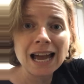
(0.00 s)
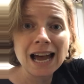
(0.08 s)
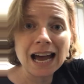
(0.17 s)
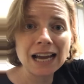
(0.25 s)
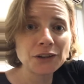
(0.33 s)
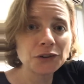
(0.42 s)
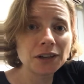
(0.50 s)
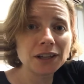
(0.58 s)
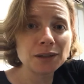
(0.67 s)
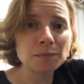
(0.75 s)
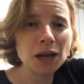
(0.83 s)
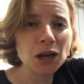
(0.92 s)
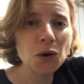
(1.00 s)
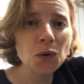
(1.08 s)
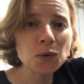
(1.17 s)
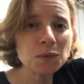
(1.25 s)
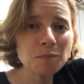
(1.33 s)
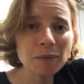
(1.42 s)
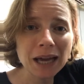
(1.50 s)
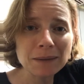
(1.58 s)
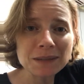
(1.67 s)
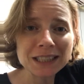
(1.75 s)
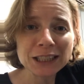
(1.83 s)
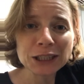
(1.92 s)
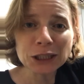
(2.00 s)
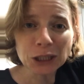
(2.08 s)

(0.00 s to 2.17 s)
I created my own badminton